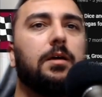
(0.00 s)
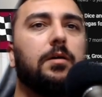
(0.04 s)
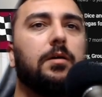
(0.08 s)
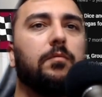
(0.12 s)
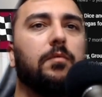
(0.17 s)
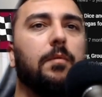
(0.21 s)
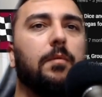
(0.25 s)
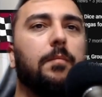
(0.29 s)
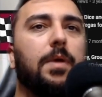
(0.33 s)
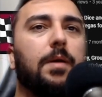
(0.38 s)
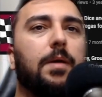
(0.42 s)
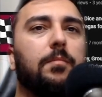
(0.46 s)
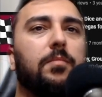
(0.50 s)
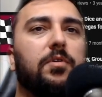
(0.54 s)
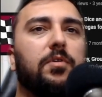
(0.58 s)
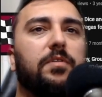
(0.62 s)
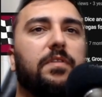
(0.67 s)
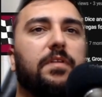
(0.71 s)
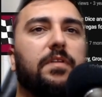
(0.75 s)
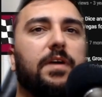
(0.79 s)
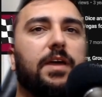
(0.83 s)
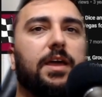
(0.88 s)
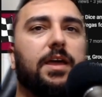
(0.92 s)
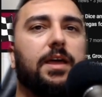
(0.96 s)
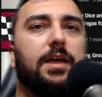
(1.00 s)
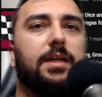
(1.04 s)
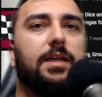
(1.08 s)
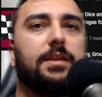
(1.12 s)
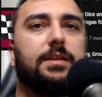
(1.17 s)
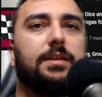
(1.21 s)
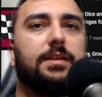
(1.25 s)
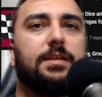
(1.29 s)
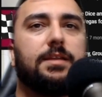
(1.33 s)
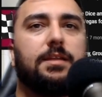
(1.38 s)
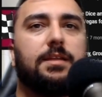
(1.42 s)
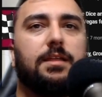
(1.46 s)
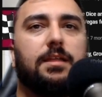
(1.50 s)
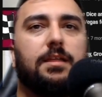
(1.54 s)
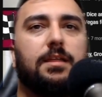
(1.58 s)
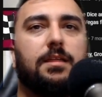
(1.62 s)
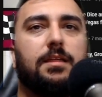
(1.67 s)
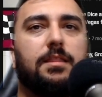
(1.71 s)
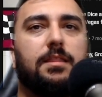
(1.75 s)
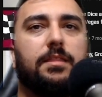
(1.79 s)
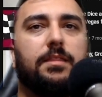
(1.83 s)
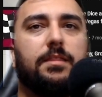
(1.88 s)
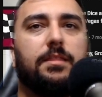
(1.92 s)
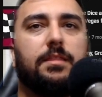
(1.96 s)
Remember that
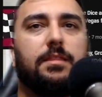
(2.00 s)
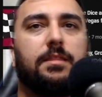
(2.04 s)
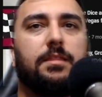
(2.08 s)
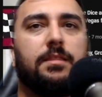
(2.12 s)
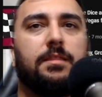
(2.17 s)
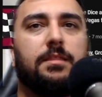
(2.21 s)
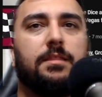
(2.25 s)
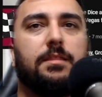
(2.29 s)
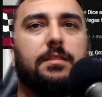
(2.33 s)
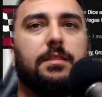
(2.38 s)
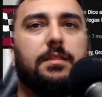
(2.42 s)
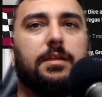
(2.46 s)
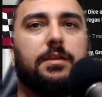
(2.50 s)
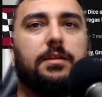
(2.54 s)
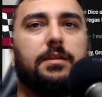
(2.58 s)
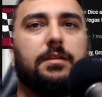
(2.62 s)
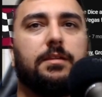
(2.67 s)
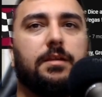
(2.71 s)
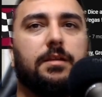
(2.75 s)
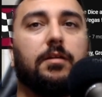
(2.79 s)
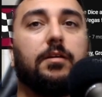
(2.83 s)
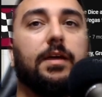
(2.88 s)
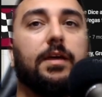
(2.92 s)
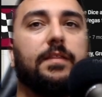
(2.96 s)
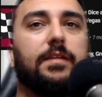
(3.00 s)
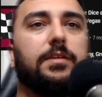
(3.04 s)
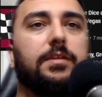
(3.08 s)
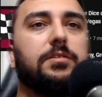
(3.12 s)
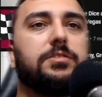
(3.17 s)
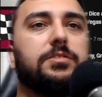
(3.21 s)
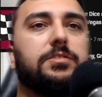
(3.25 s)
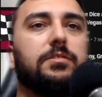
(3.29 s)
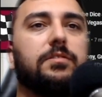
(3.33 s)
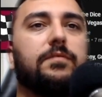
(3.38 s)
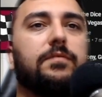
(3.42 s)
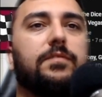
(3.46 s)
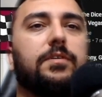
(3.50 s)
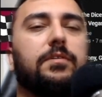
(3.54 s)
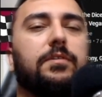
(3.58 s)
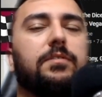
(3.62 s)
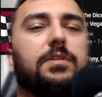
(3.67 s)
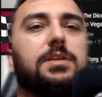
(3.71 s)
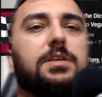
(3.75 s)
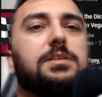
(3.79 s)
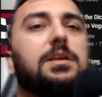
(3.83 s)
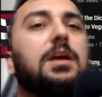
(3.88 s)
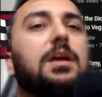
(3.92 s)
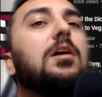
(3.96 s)
they do show a few of
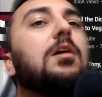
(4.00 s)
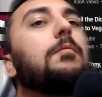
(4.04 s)
these.